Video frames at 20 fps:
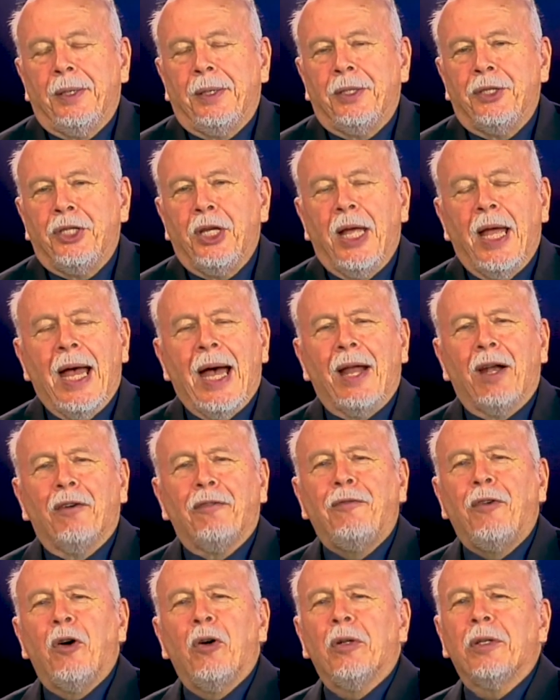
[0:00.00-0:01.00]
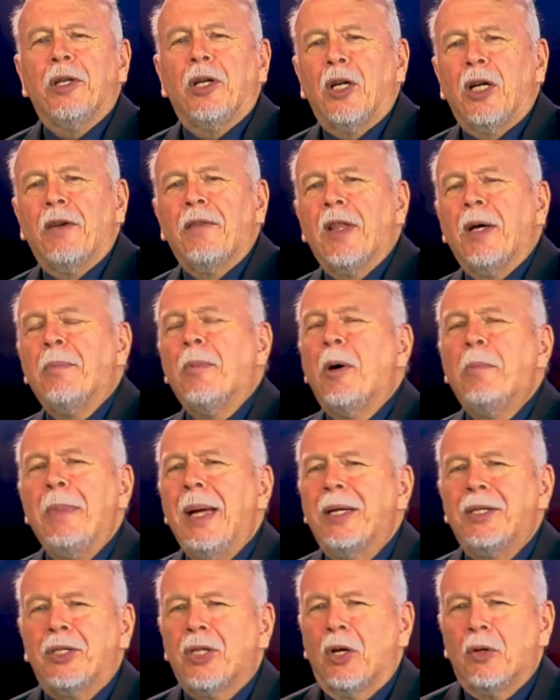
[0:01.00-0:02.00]
And she had a folder of the
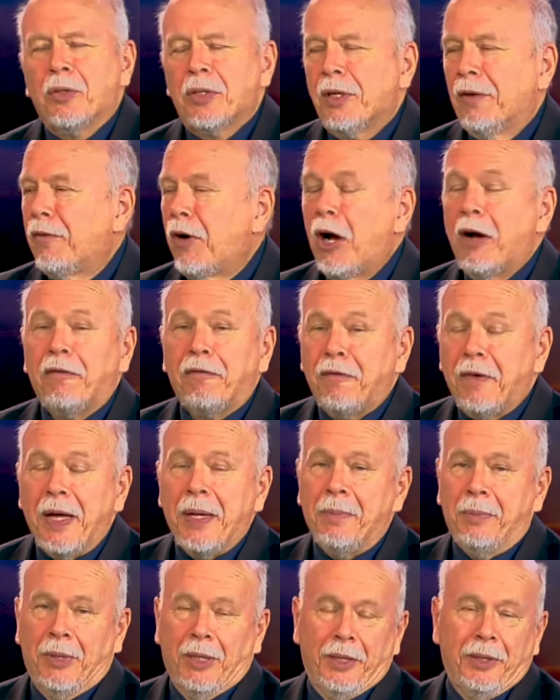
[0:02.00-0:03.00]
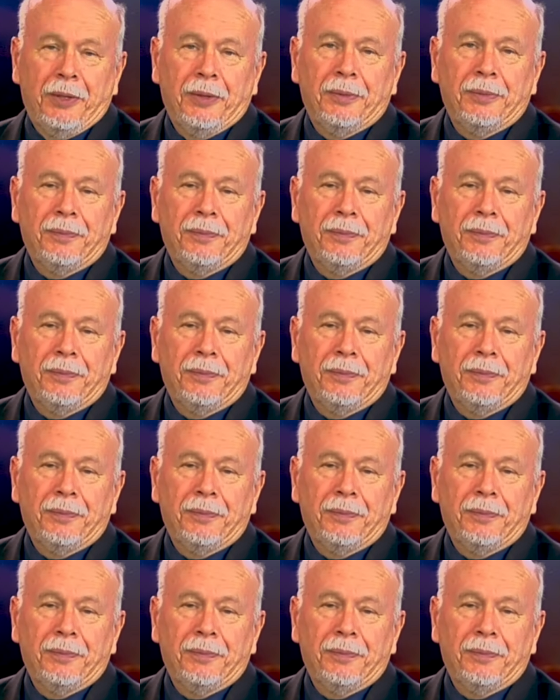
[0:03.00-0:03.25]
mementos of our family.